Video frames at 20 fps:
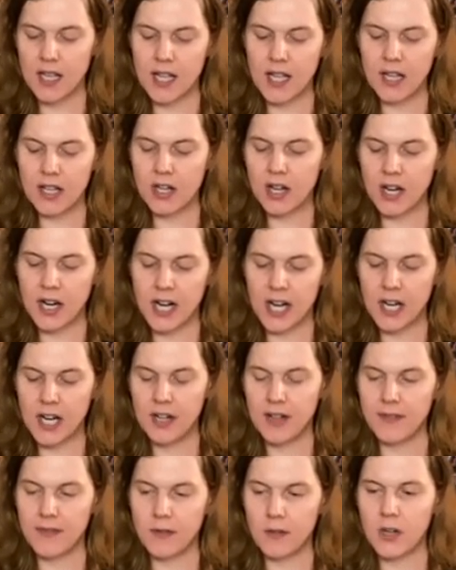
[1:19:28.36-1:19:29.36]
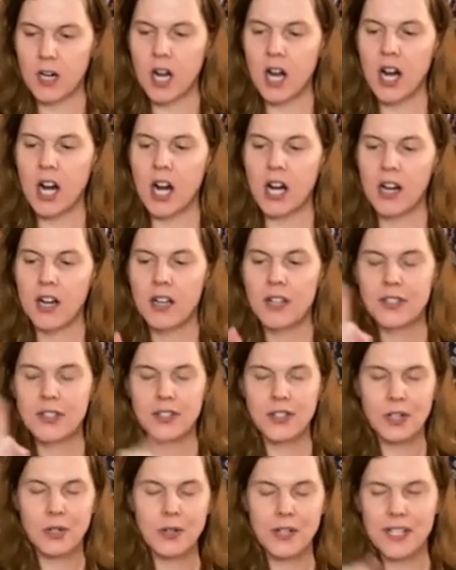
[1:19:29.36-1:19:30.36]
a card for our
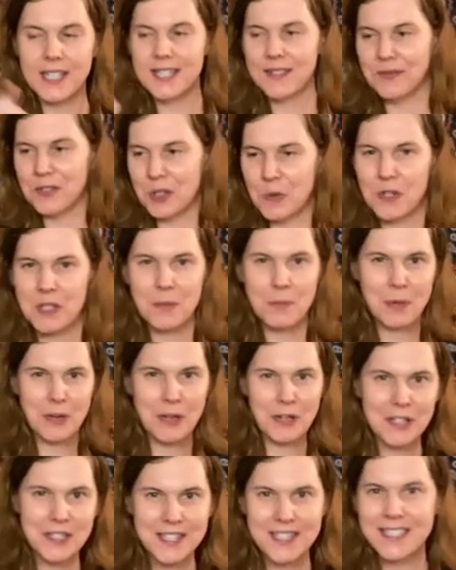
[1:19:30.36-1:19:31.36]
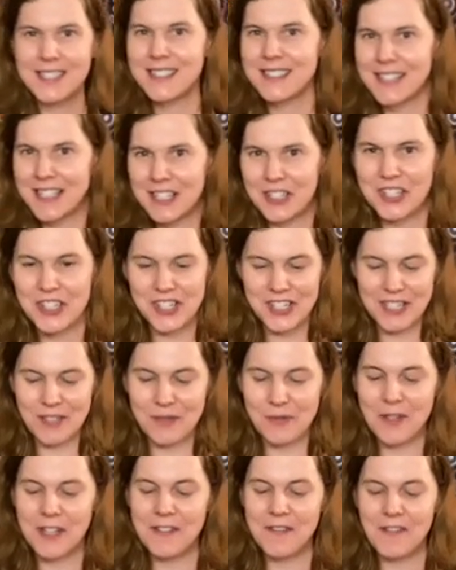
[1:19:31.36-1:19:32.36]
Taurus viewers' person's energy?
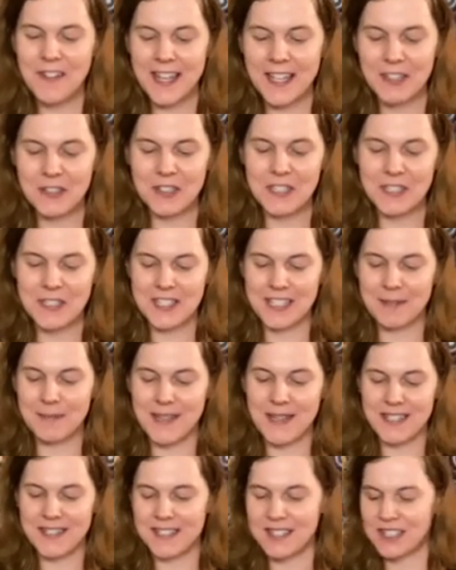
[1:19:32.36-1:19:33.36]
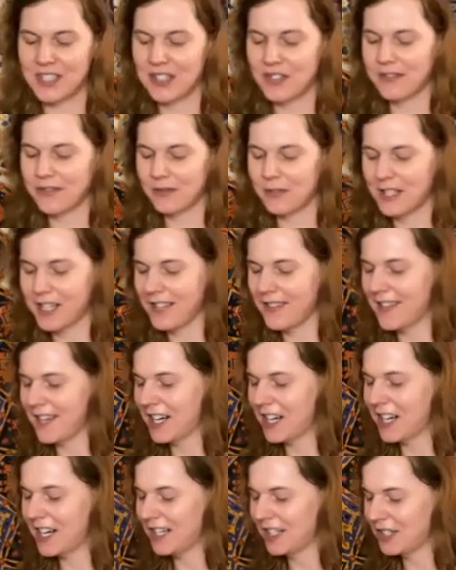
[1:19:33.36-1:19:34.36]
One final closing message for
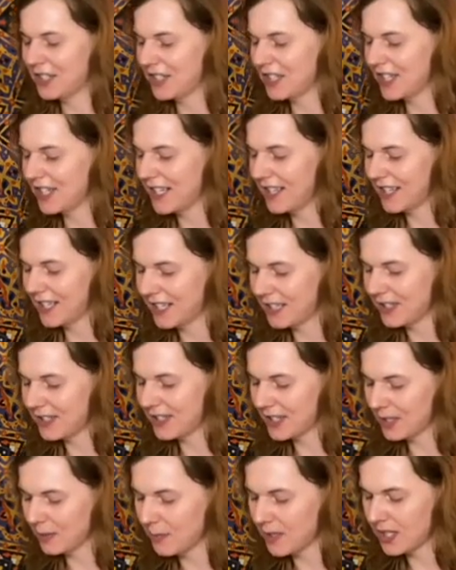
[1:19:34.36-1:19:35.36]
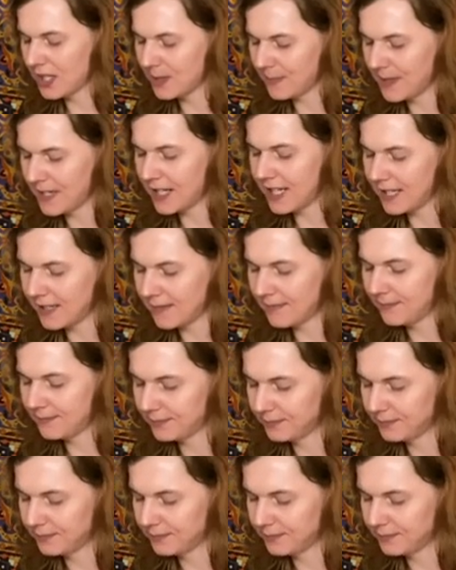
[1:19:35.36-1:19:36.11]
their energy. Thank you so much, Spirit.